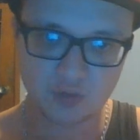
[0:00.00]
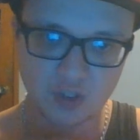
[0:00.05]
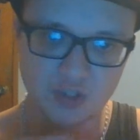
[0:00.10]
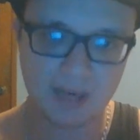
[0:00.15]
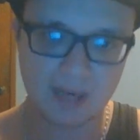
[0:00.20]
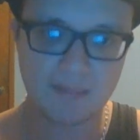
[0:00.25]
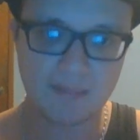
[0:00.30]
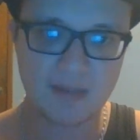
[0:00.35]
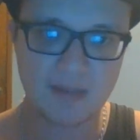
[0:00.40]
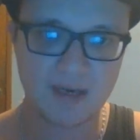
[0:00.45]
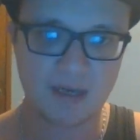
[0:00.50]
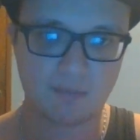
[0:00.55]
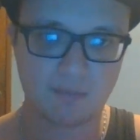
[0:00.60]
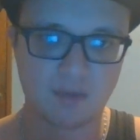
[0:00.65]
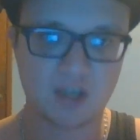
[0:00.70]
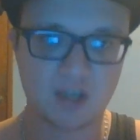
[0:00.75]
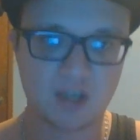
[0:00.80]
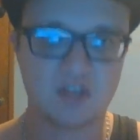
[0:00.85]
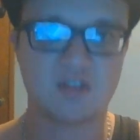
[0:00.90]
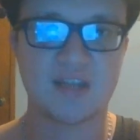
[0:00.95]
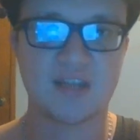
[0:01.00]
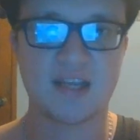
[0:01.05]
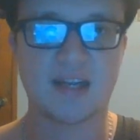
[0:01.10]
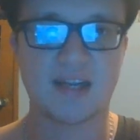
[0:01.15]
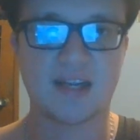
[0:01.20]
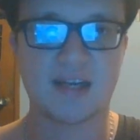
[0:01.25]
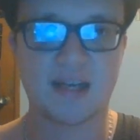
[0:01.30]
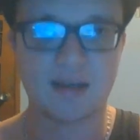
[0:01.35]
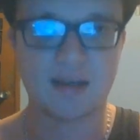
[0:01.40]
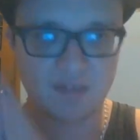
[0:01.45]
Comment of what you
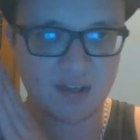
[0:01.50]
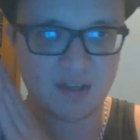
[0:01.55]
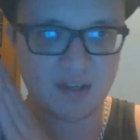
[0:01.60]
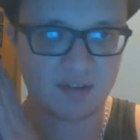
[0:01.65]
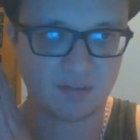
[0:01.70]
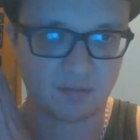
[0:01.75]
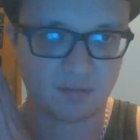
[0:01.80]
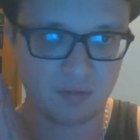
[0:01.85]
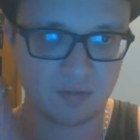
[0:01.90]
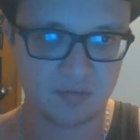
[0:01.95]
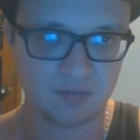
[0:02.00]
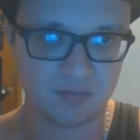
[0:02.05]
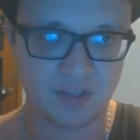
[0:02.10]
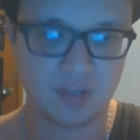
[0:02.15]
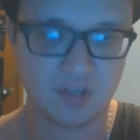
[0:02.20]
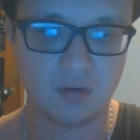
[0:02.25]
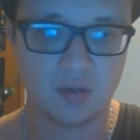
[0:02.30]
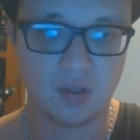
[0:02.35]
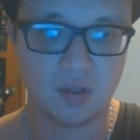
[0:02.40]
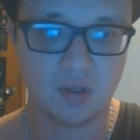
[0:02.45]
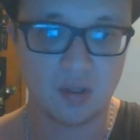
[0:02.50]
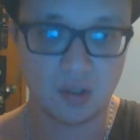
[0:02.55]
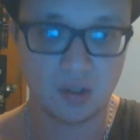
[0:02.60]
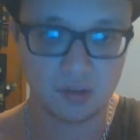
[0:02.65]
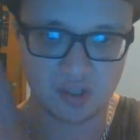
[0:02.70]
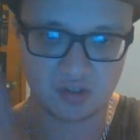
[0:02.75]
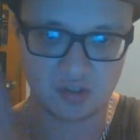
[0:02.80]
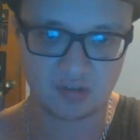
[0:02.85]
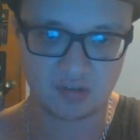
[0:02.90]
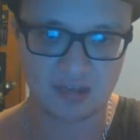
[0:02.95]
think of this review.
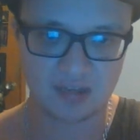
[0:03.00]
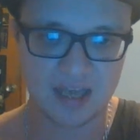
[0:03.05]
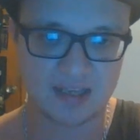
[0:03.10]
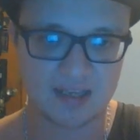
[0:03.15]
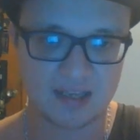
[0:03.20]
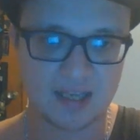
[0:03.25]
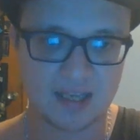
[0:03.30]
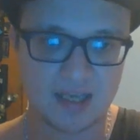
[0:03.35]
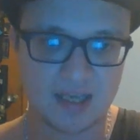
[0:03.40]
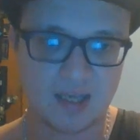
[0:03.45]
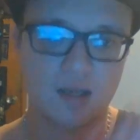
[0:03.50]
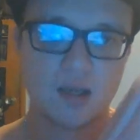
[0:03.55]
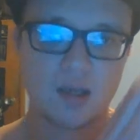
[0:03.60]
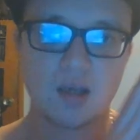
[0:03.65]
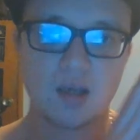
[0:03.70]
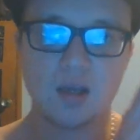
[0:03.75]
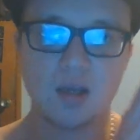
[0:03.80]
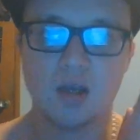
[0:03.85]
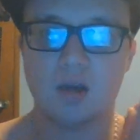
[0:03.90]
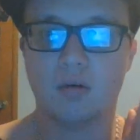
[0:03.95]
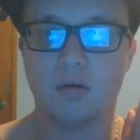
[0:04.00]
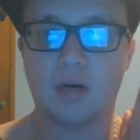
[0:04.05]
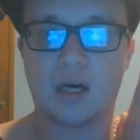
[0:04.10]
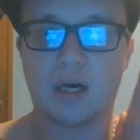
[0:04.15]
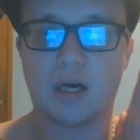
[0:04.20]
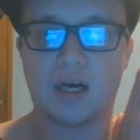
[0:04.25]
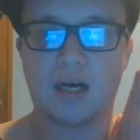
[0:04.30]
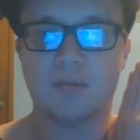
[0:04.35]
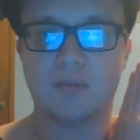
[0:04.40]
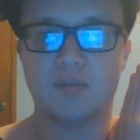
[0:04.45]
Did you like it?
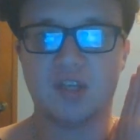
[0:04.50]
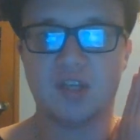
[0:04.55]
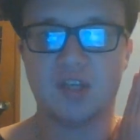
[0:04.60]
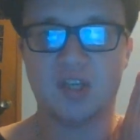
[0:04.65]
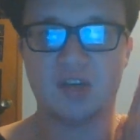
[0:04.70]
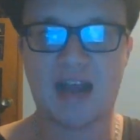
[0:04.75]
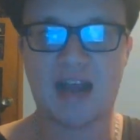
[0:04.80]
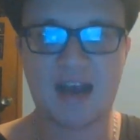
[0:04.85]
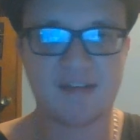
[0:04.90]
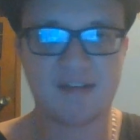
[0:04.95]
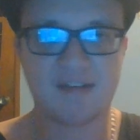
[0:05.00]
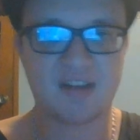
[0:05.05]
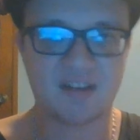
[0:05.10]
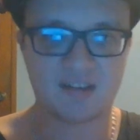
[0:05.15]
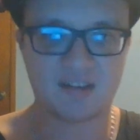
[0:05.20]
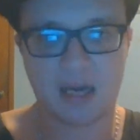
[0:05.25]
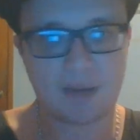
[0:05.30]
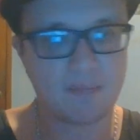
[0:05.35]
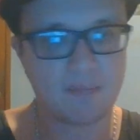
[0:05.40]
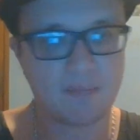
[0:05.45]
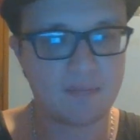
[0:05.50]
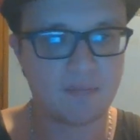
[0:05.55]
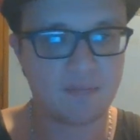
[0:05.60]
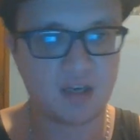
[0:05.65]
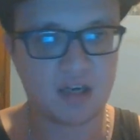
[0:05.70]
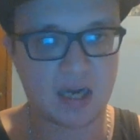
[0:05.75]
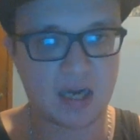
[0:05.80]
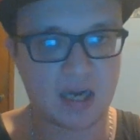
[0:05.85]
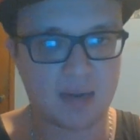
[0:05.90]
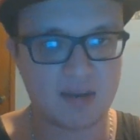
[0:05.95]
Uh, do you have this com
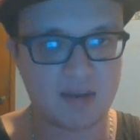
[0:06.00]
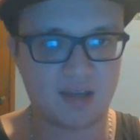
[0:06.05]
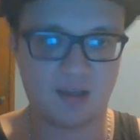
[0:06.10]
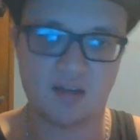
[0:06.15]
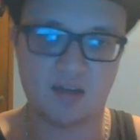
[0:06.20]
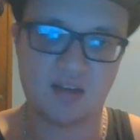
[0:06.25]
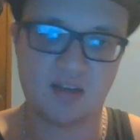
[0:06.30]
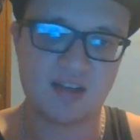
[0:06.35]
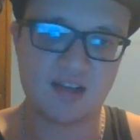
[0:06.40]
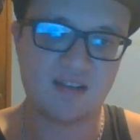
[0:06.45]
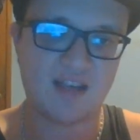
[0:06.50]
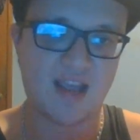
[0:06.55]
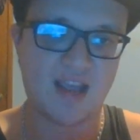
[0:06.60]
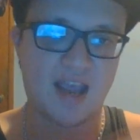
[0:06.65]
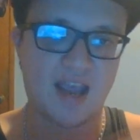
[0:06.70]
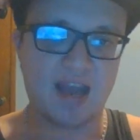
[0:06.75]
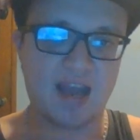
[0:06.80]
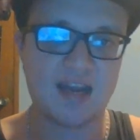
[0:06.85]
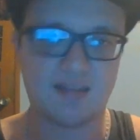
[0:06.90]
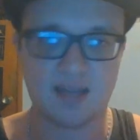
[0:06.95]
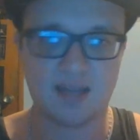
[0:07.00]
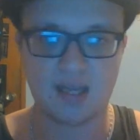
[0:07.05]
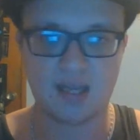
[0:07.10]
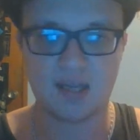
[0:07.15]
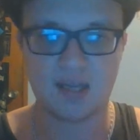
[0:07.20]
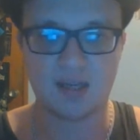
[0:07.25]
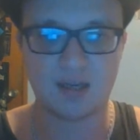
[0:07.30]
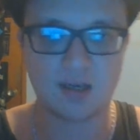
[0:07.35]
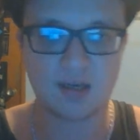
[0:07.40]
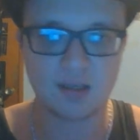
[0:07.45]
comic? You can say
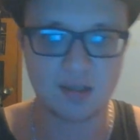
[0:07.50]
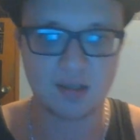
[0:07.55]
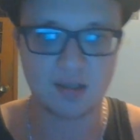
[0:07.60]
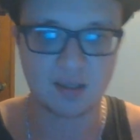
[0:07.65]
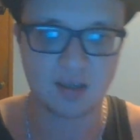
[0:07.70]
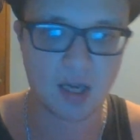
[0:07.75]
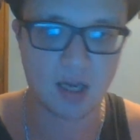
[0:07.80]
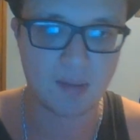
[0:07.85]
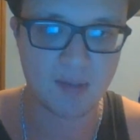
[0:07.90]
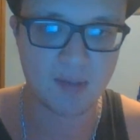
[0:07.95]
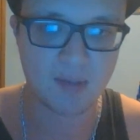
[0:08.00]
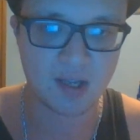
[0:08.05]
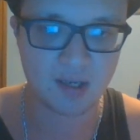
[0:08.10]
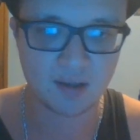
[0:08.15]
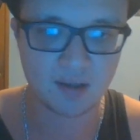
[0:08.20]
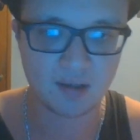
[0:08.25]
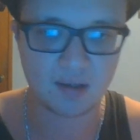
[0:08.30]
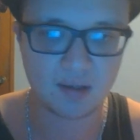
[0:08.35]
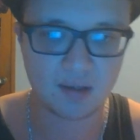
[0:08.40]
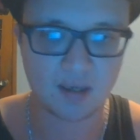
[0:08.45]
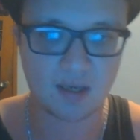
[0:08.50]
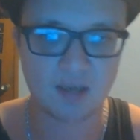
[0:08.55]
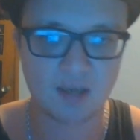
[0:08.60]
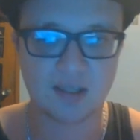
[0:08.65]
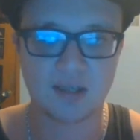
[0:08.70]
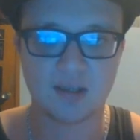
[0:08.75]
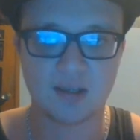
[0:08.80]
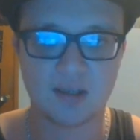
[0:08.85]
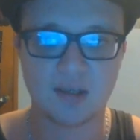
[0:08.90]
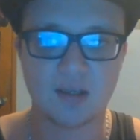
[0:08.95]
anything on the comment on
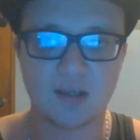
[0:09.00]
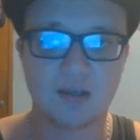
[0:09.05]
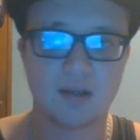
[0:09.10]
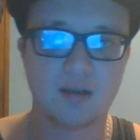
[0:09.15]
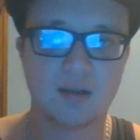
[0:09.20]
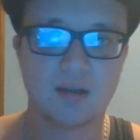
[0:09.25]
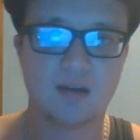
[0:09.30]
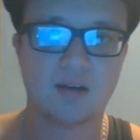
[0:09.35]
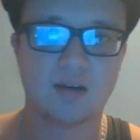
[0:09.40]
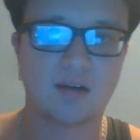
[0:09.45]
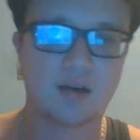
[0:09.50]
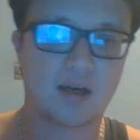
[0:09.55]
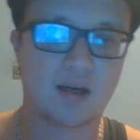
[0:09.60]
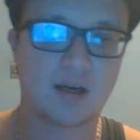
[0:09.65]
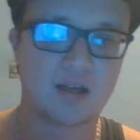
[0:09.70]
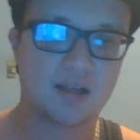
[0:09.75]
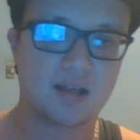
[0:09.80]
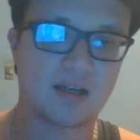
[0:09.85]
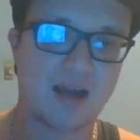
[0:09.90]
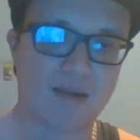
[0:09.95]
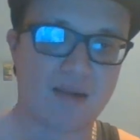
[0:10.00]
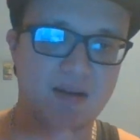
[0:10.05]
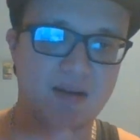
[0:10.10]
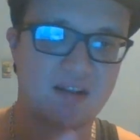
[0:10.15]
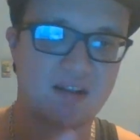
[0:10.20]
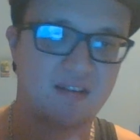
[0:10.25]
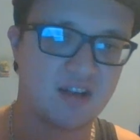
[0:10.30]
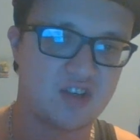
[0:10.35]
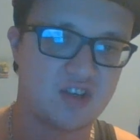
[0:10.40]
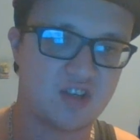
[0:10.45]
the on the
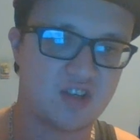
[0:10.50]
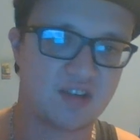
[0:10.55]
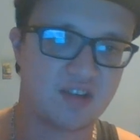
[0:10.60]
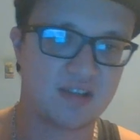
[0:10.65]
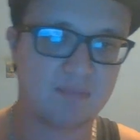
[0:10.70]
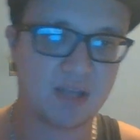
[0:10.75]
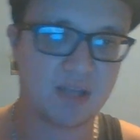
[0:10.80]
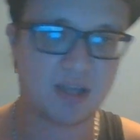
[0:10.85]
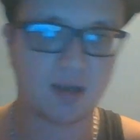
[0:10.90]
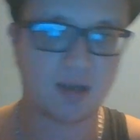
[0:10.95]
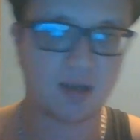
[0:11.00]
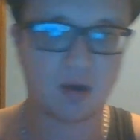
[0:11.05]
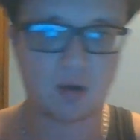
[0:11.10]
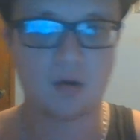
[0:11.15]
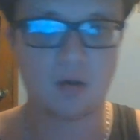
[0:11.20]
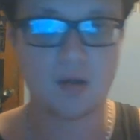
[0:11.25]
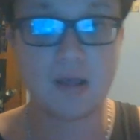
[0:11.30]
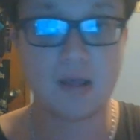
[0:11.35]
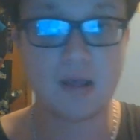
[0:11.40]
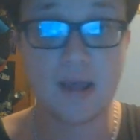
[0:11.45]
comment section below.